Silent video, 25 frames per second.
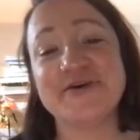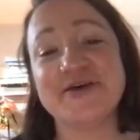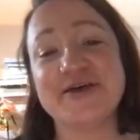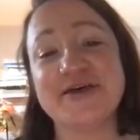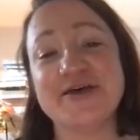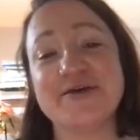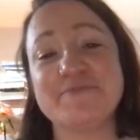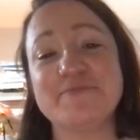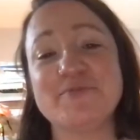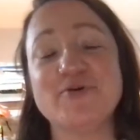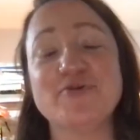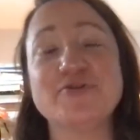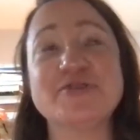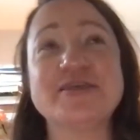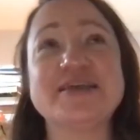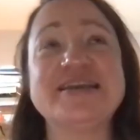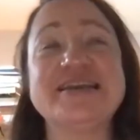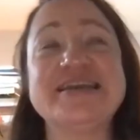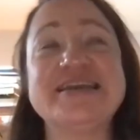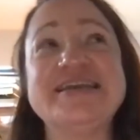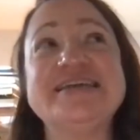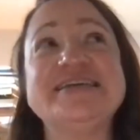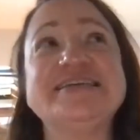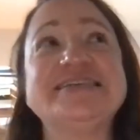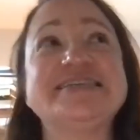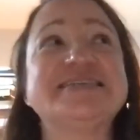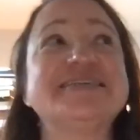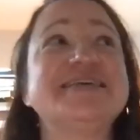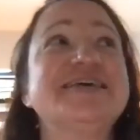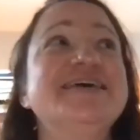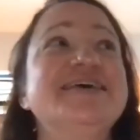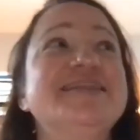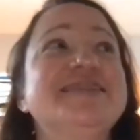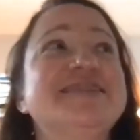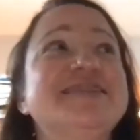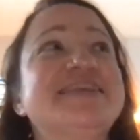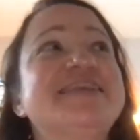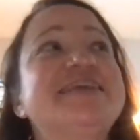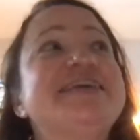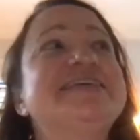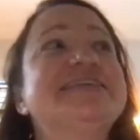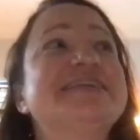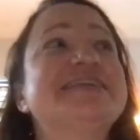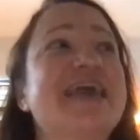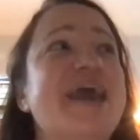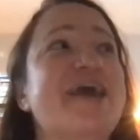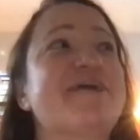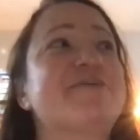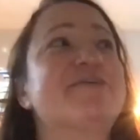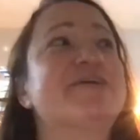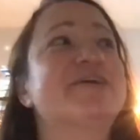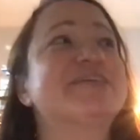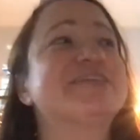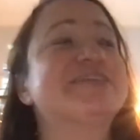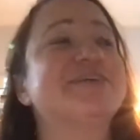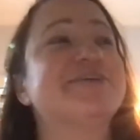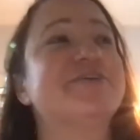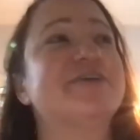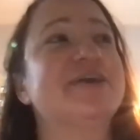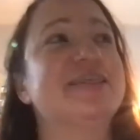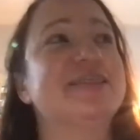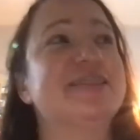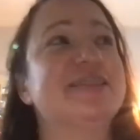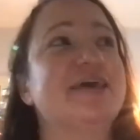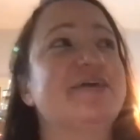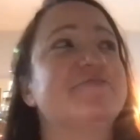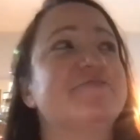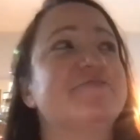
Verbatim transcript: um, or the lead, the lead character in that